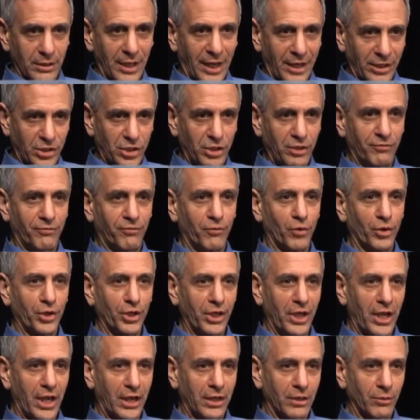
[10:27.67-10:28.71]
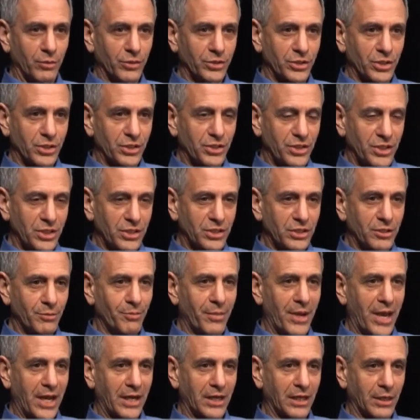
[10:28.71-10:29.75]
1948 was a
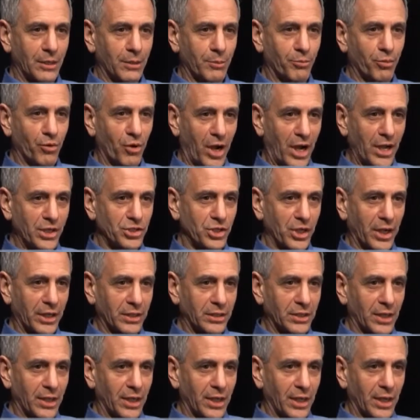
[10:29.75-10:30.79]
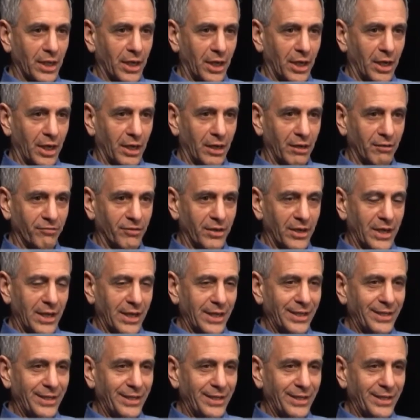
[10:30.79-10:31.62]
systematic project of